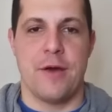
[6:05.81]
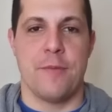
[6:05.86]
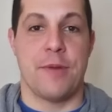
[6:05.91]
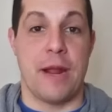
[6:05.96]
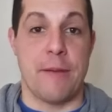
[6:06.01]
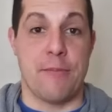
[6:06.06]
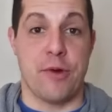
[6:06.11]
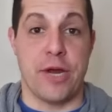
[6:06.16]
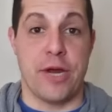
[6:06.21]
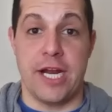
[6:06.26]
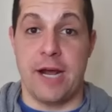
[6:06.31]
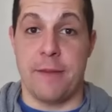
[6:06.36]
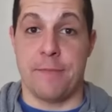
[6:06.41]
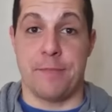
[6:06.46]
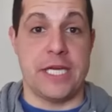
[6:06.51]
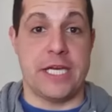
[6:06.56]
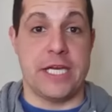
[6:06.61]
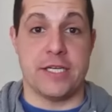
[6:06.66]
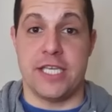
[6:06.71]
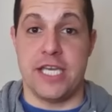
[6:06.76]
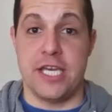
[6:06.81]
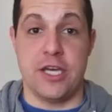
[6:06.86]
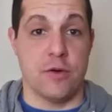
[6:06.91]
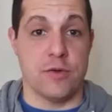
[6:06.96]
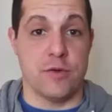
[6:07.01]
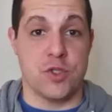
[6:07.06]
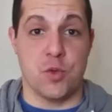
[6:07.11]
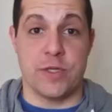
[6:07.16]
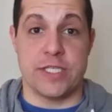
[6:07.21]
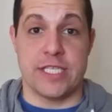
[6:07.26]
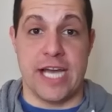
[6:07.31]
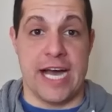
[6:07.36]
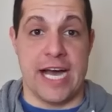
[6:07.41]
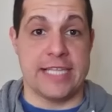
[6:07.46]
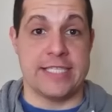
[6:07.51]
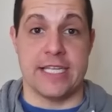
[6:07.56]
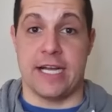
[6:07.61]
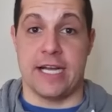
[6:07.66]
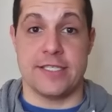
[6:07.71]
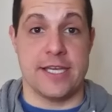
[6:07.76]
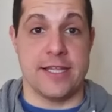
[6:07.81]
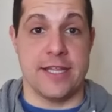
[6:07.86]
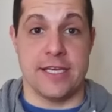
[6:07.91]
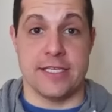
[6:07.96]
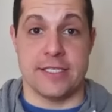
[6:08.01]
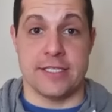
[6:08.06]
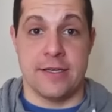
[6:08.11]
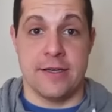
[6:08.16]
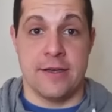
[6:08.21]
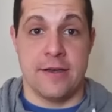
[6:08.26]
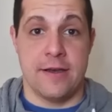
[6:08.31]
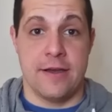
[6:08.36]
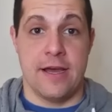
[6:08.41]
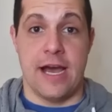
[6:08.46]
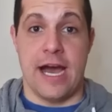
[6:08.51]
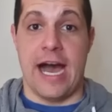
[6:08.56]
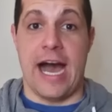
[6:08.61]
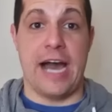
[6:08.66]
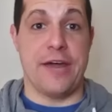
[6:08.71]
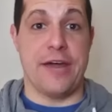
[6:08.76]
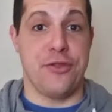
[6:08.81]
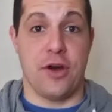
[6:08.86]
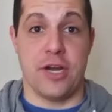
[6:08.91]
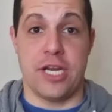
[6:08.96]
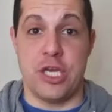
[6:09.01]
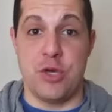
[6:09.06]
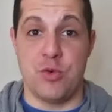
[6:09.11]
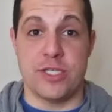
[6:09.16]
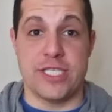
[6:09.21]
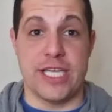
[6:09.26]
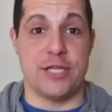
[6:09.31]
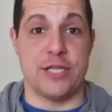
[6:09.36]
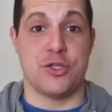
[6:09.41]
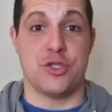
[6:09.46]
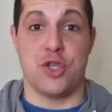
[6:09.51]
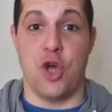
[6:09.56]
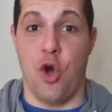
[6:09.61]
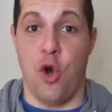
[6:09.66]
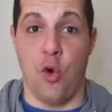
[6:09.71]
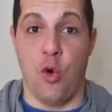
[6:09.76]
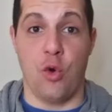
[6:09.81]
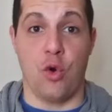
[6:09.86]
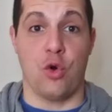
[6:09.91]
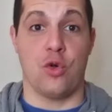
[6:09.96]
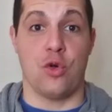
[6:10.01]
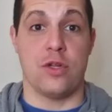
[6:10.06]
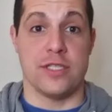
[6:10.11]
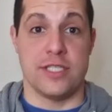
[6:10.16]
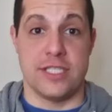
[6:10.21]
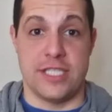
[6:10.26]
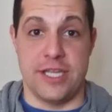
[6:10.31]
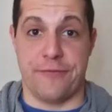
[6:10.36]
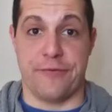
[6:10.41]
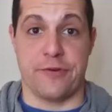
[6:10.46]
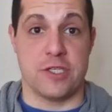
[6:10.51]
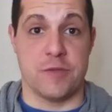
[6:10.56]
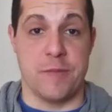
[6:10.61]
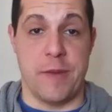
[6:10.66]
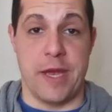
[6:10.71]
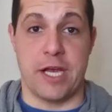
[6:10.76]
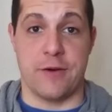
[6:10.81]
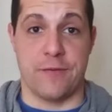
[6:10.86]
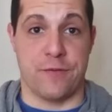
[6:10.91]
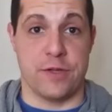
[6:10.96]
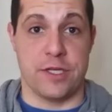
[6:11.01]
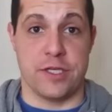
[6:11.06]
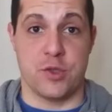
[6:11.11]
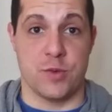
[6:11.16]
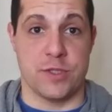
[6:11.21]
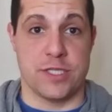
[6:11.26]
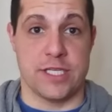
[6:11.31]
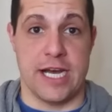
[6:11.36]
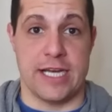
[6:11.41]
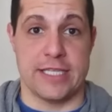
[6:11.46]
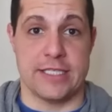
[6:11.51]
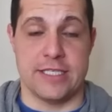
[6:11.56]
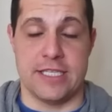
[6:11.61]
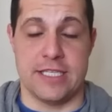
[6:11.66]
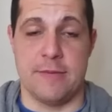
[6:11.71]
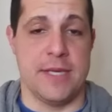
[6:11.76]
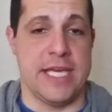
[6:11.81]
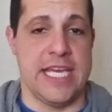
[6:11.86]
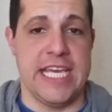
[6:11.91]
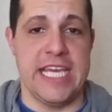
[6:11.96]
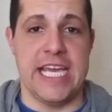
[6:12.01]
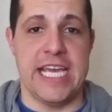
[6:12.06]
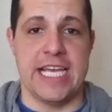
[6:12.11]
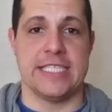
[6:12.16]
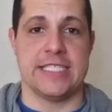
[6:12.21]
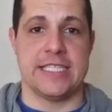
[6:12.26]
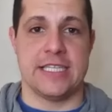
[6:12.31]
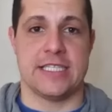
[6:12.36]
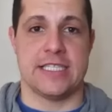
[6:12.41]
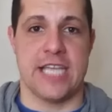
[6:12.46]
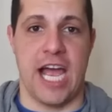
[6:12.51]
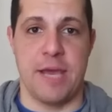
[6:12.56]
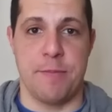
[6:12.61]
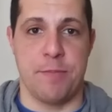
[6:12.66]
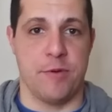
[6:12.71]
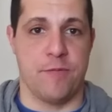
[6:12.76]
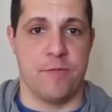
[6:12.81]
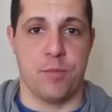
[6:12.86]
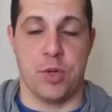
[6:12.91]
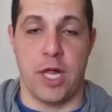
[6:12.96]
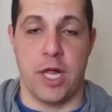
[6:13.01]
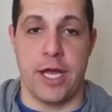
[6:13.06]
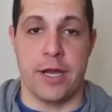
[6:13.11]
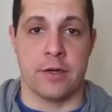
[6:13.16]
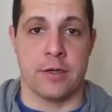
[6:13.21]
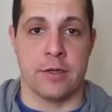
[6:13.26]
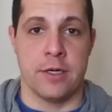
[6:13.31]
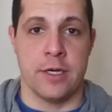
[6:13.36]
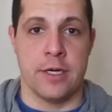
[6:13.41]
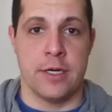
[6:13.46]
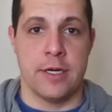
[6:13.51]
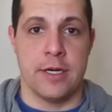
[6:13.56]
But I bring it up because he goes to Wisconsin. I'll say this. I thought he was a total difference maker for this Wisconsin team. He is the type of player,